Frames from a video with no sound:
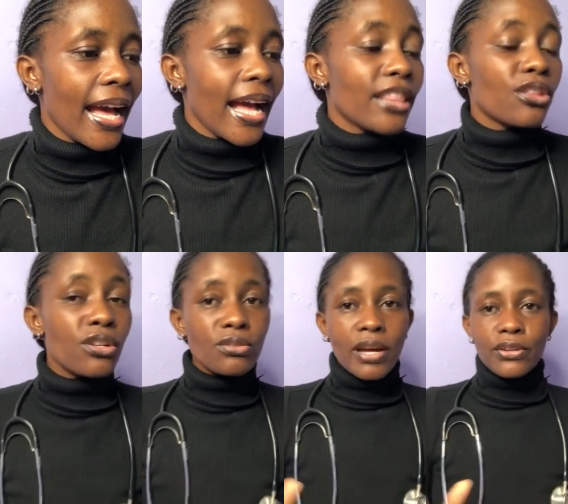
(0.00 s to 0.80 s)

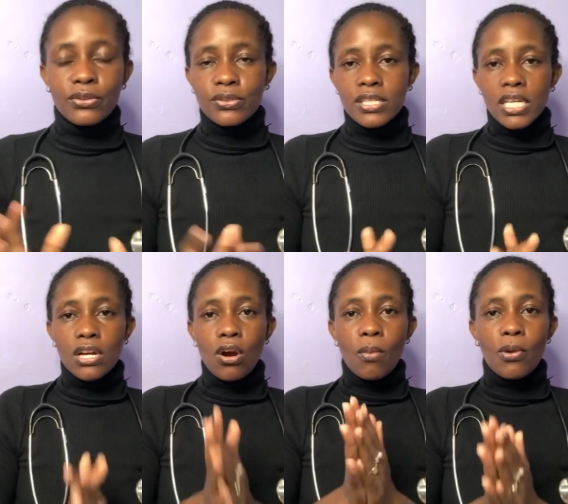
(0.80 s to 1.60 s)
Those who are using
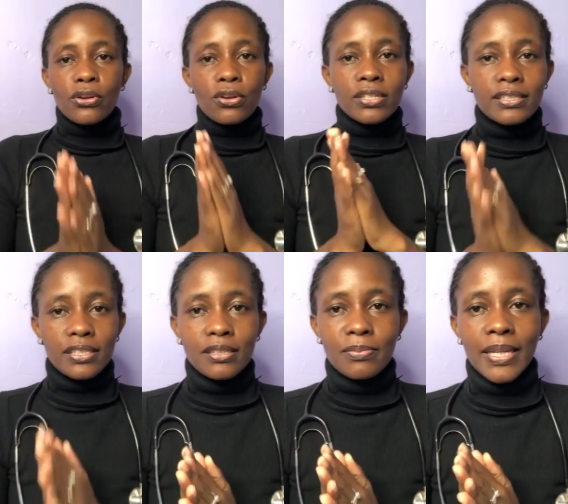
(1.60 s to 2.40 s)
hormonal
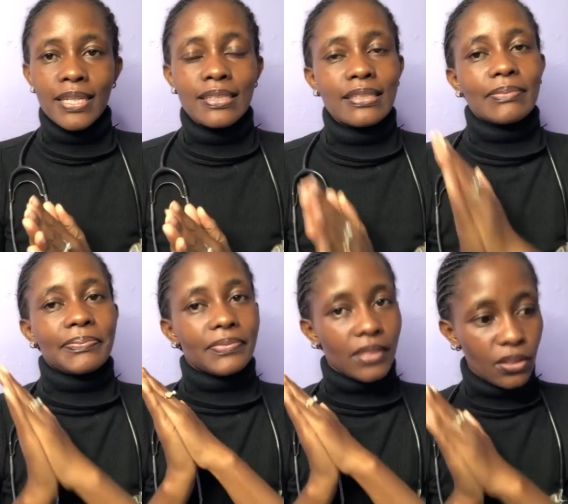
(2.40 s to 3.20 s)
treatment,
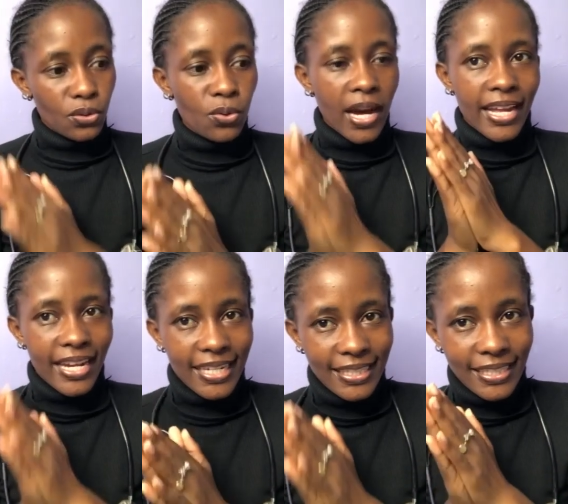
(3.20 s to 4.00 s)
you are
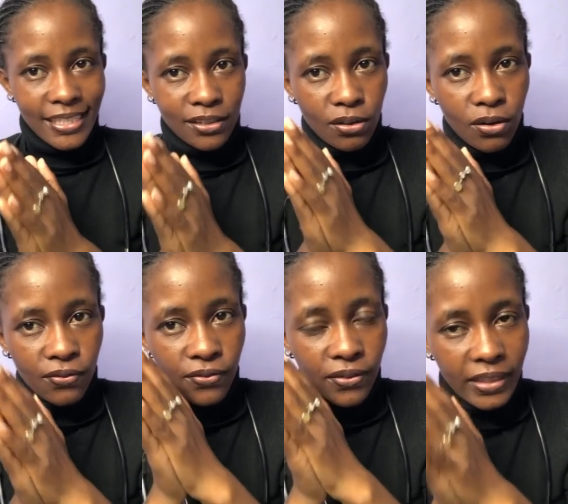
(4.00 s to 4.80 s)
at risk
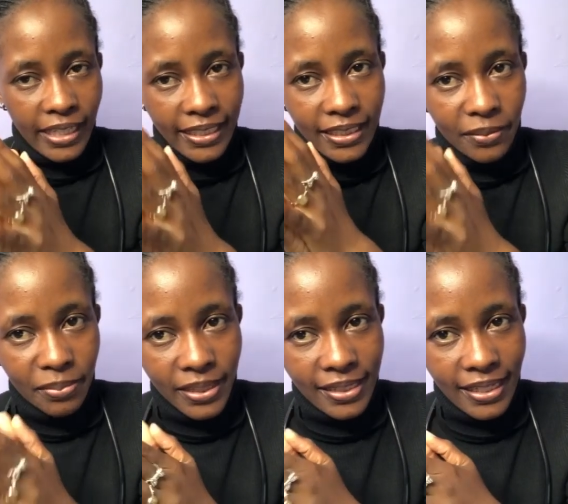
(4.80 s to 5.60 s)
of getting
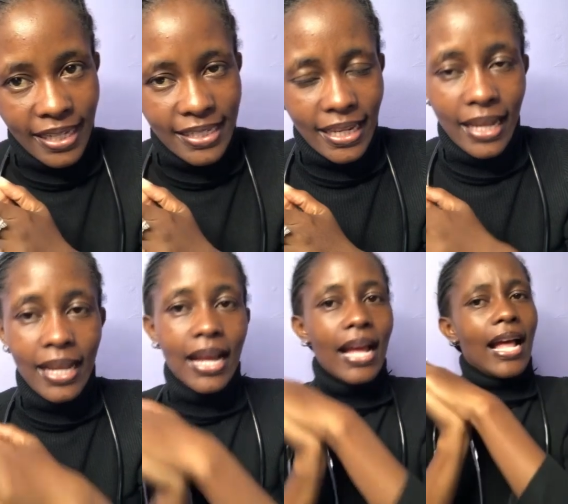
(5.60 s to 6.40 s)
breast cancer.
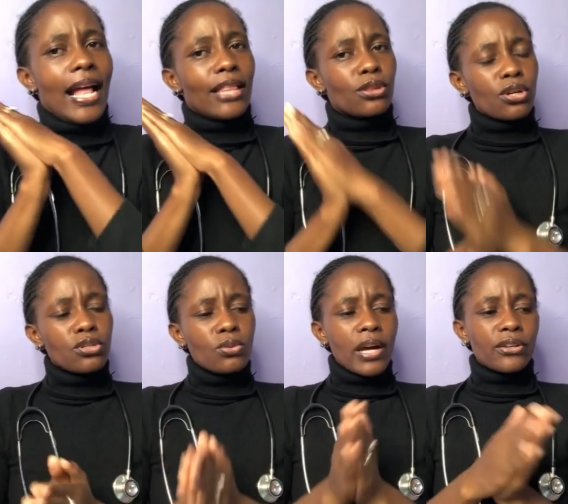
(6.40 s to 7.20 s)
Those
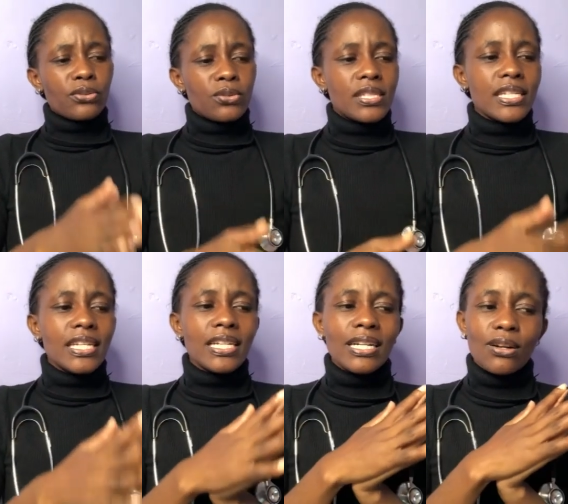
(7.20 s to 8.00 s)
who are
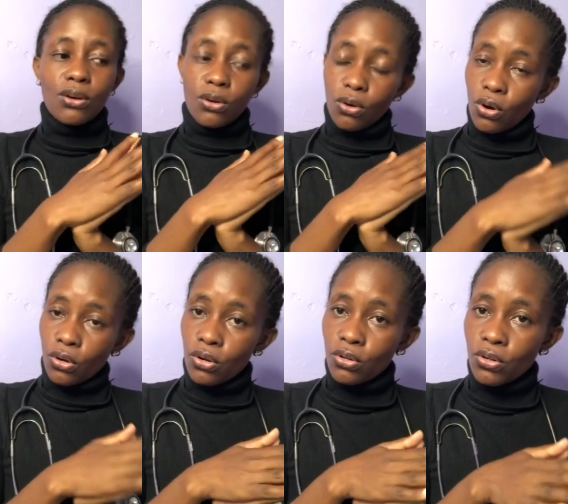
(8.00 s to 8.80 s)
using
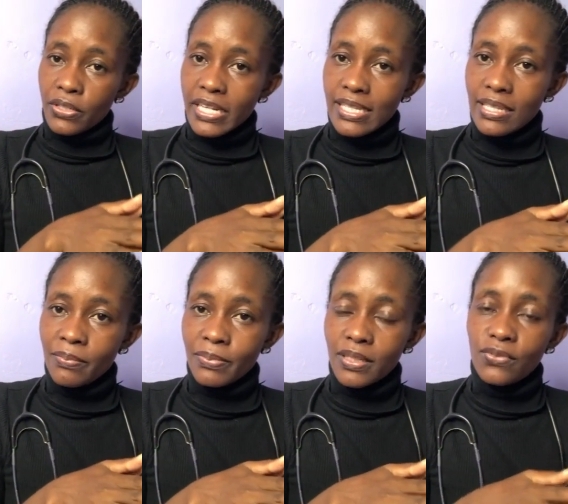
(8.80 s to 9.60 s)
oral
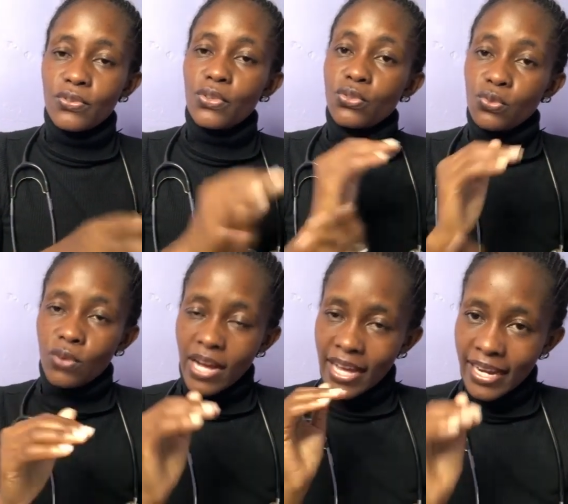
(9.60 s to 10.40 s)
contraceptive, you
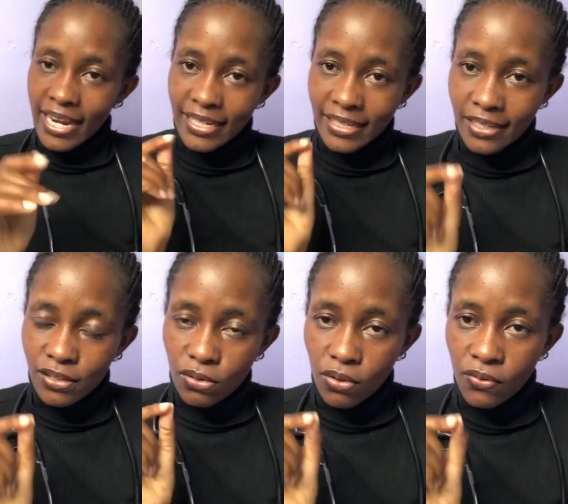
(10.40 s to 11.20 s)
are at
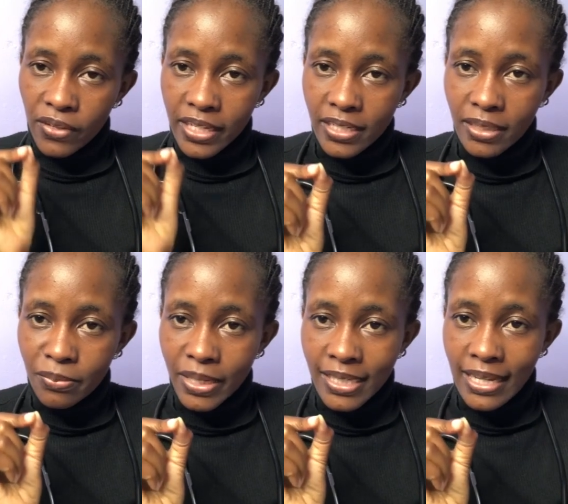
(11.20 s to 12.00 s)
risk of getting
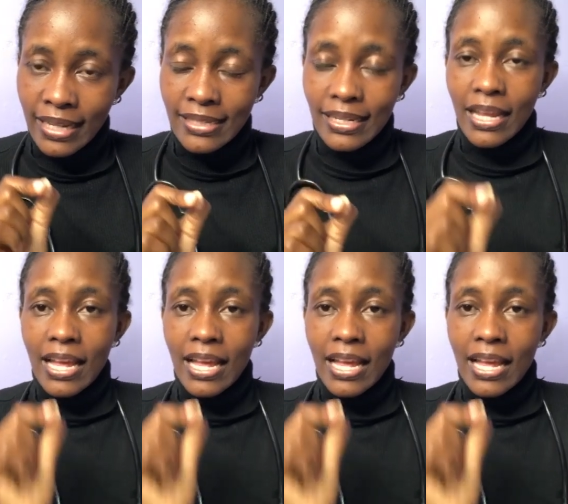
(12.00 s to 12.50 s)
breast cancer.